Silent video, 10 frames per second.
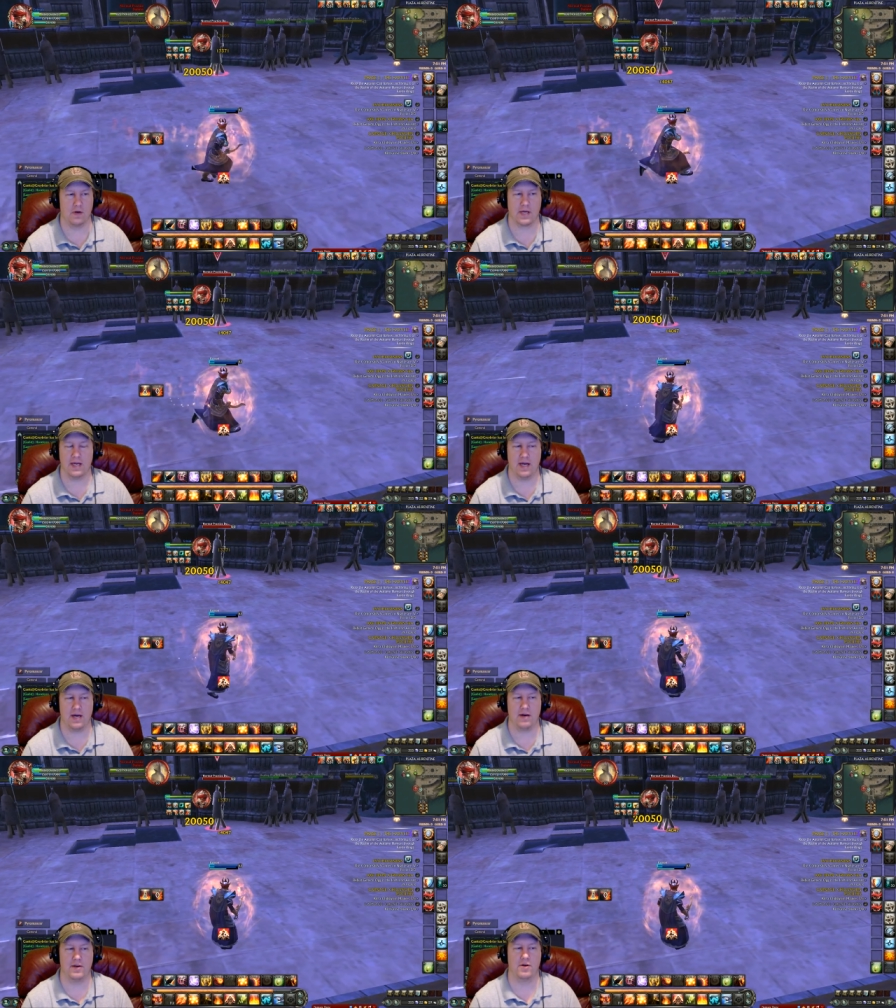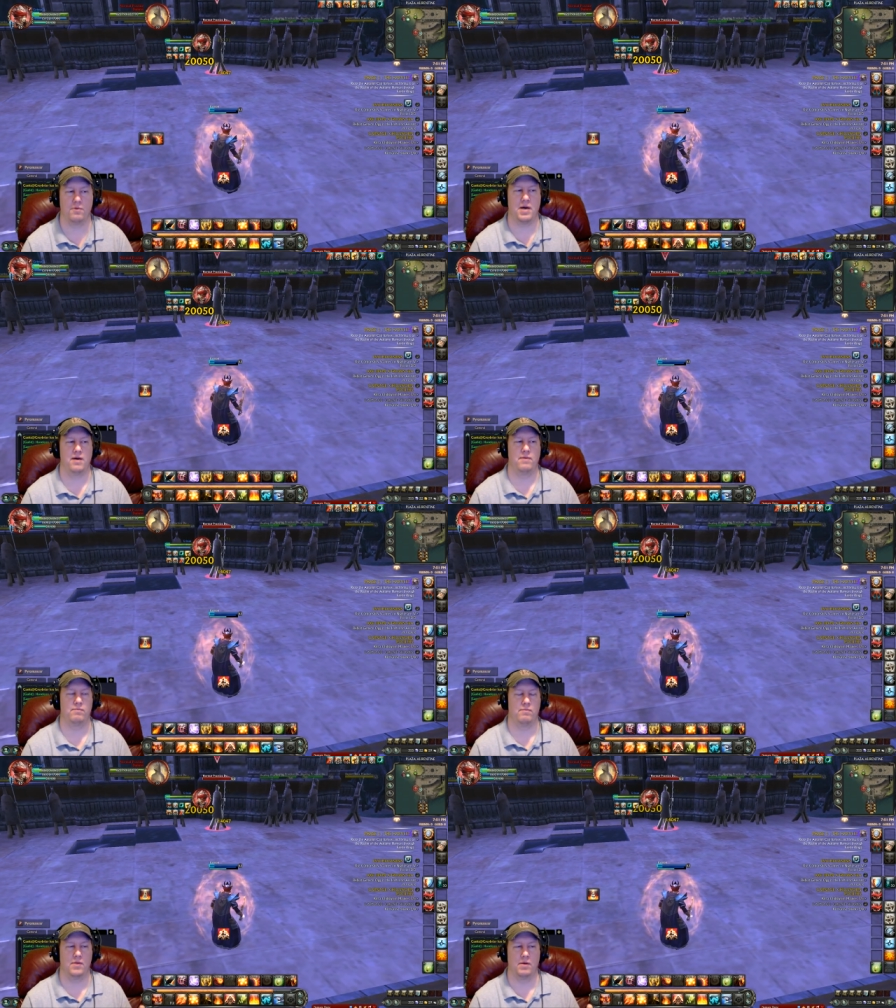Okay, now I know
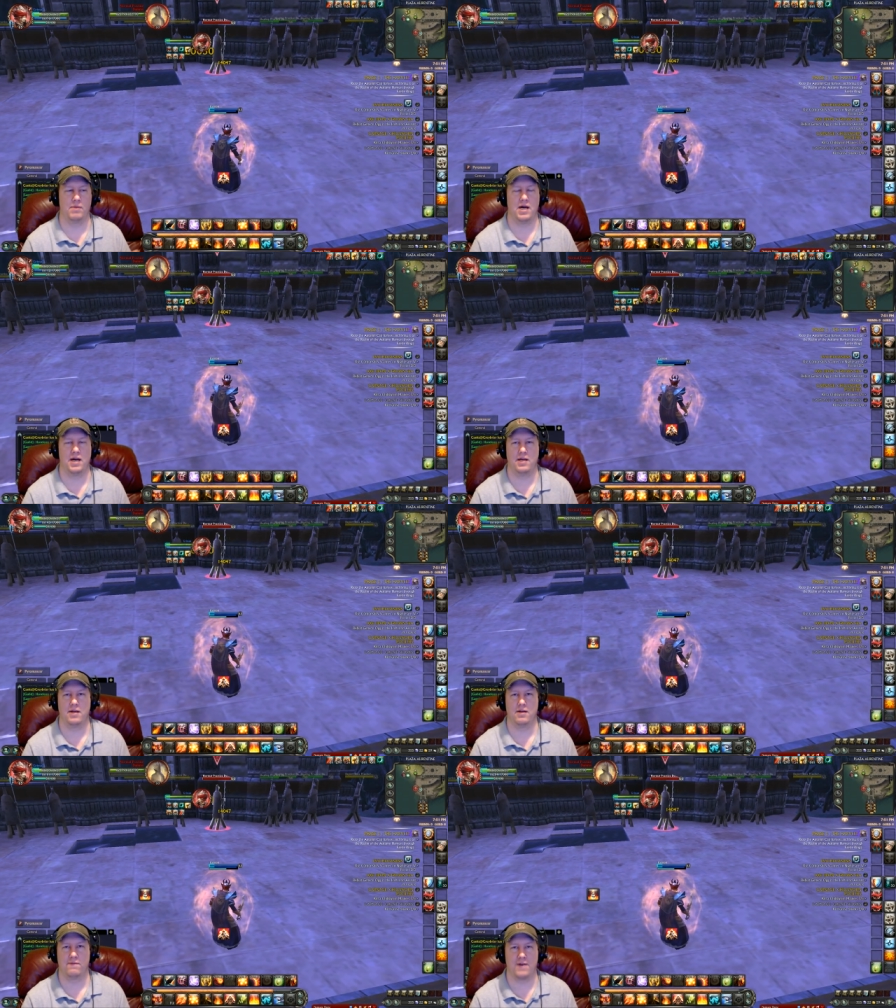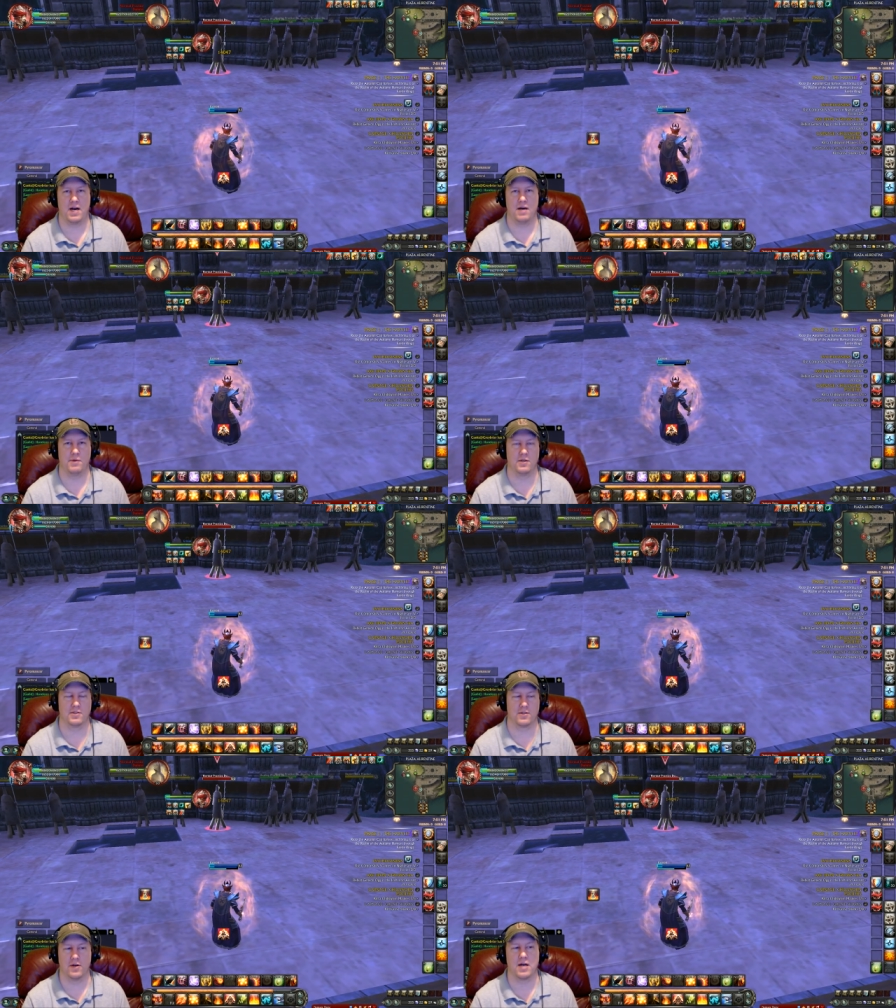my
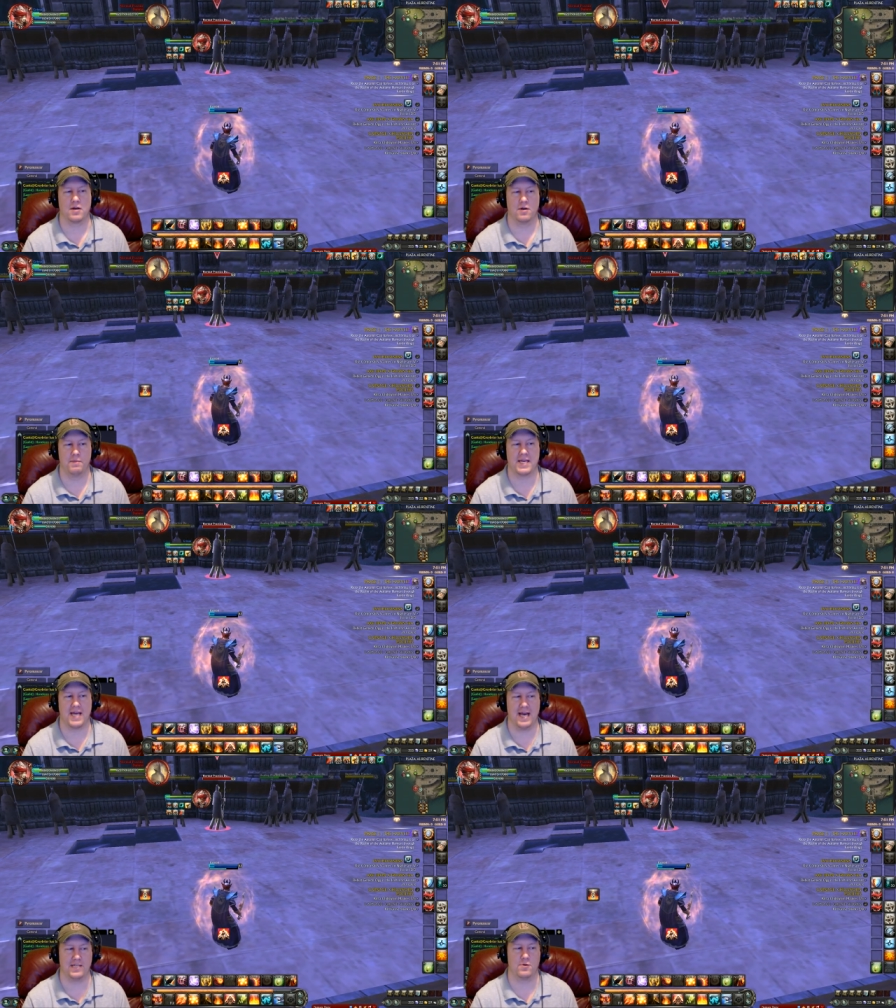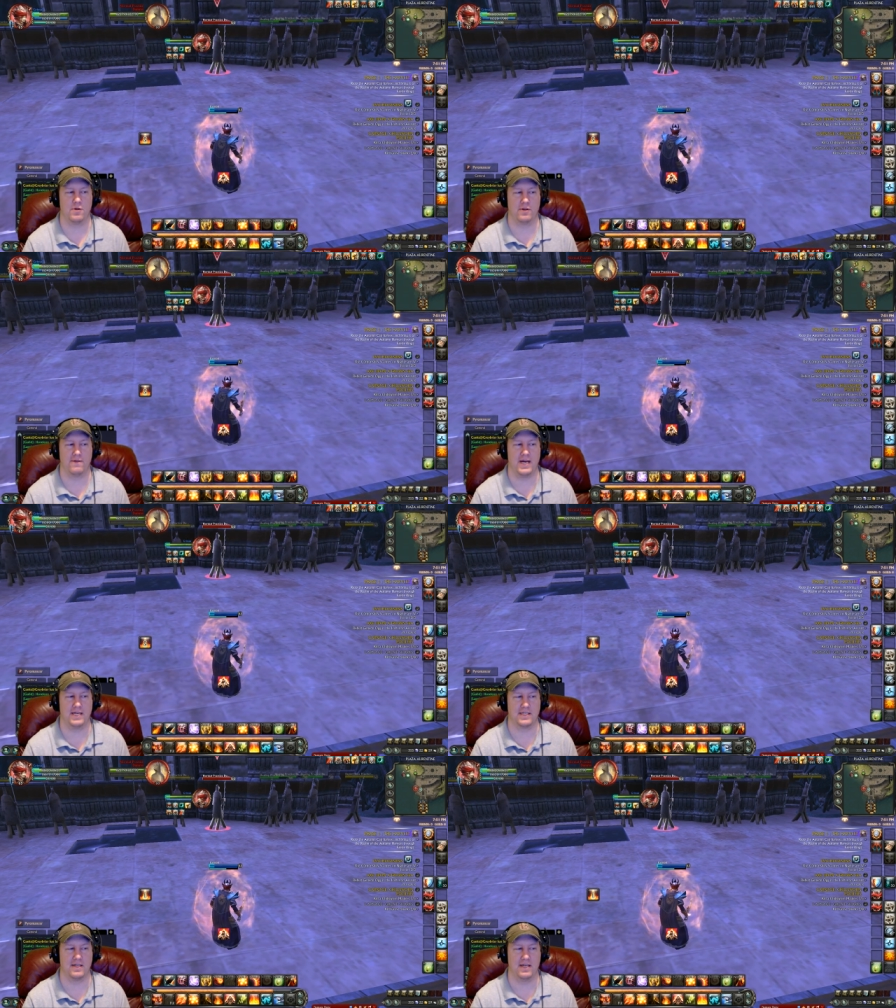fireballs are not going to be cast really
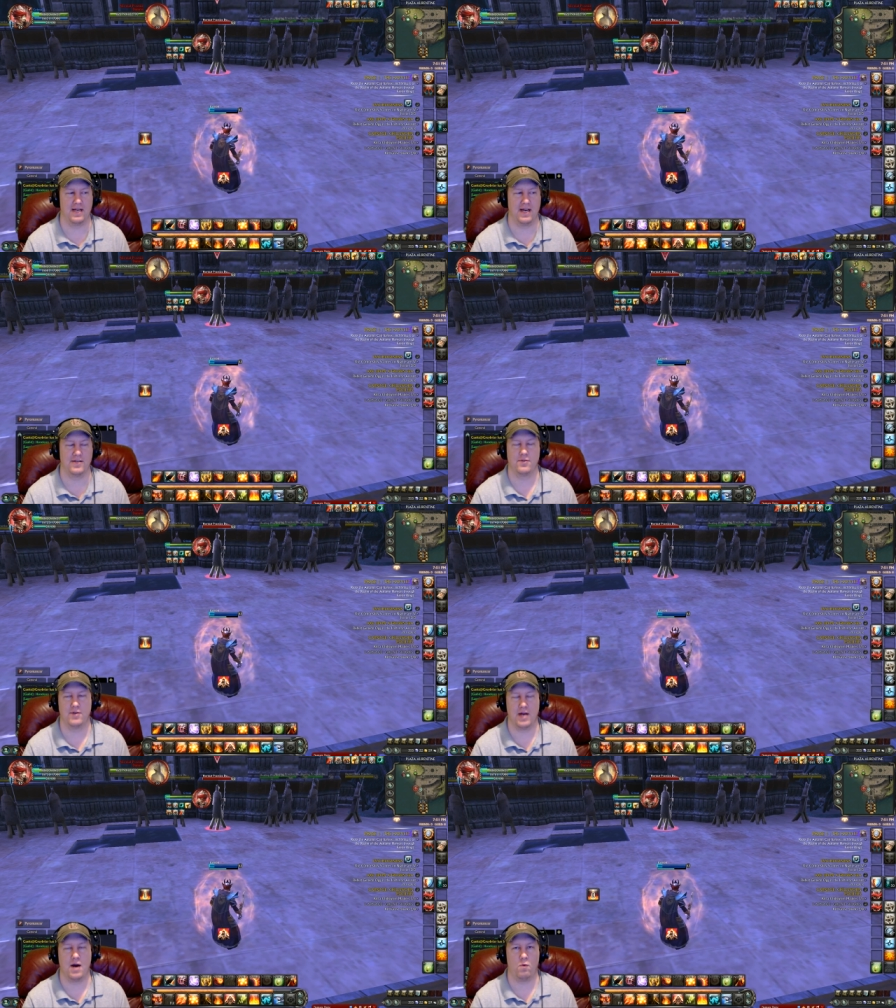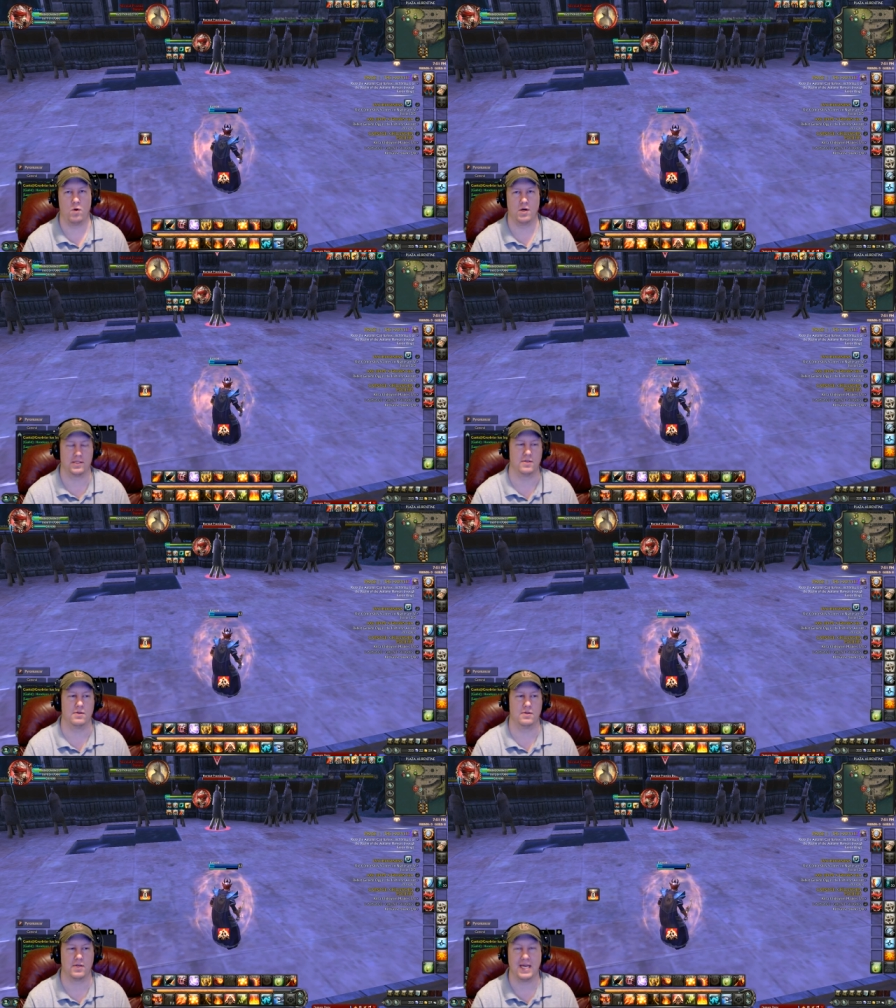fast, and I do not want
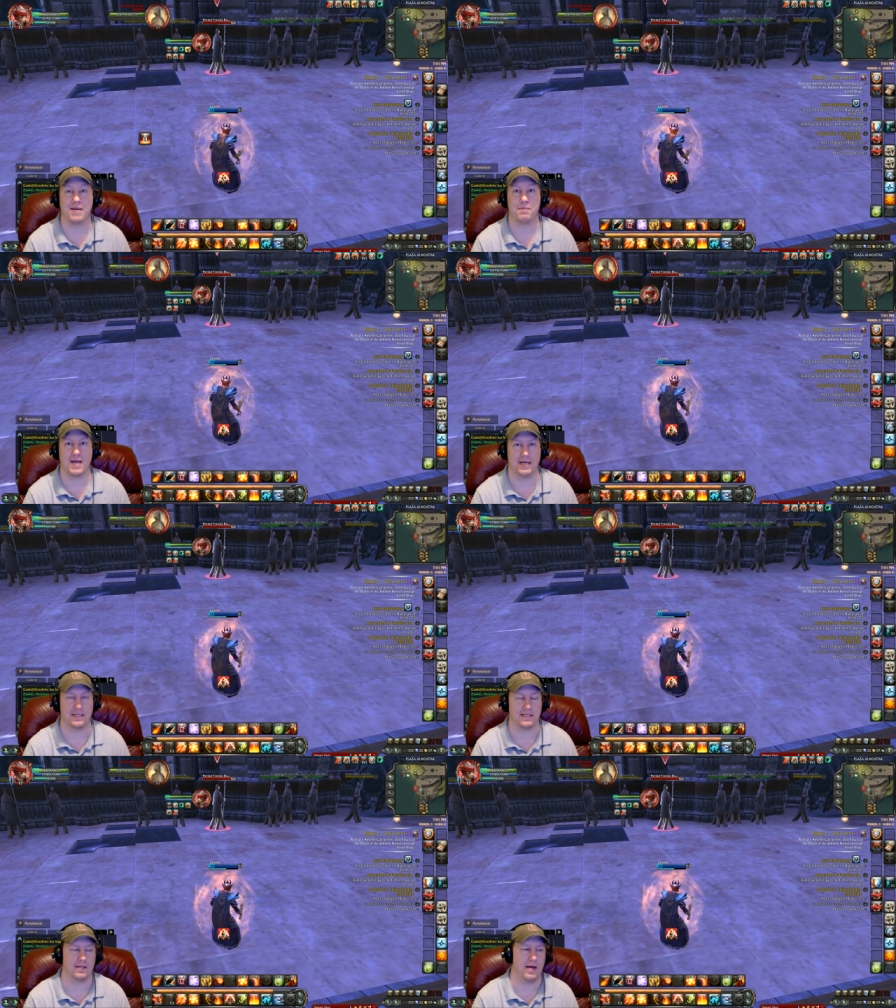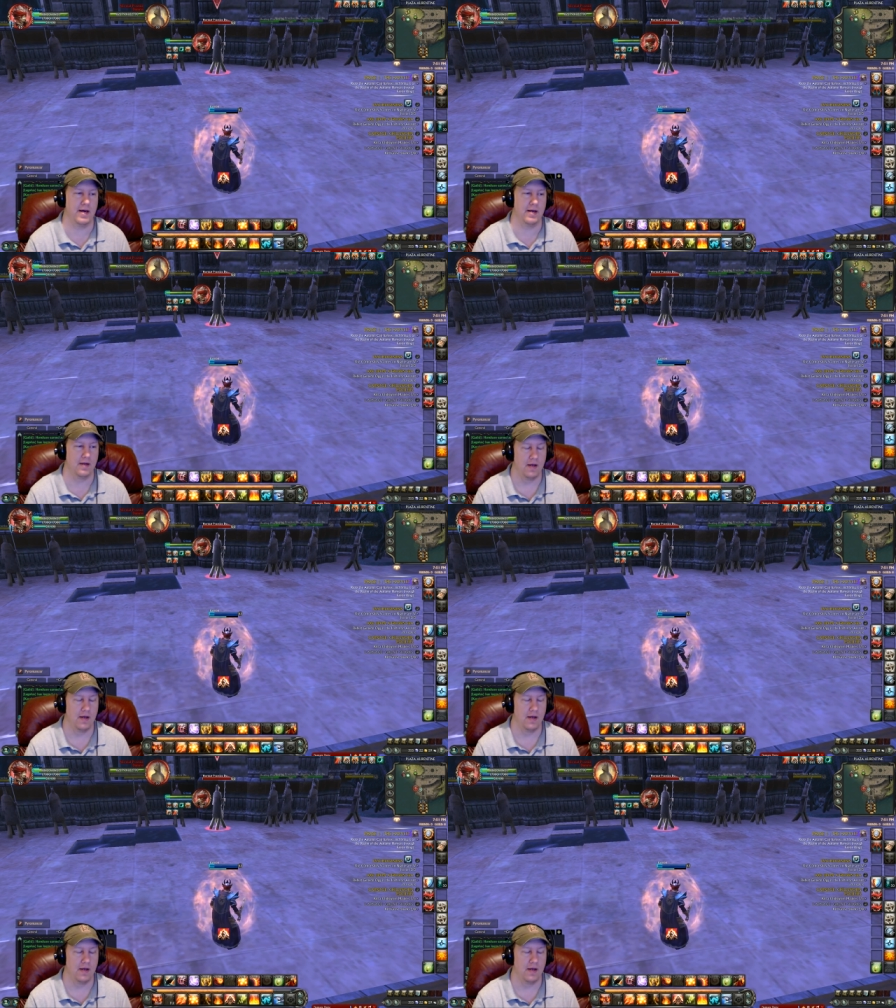to keep casting that.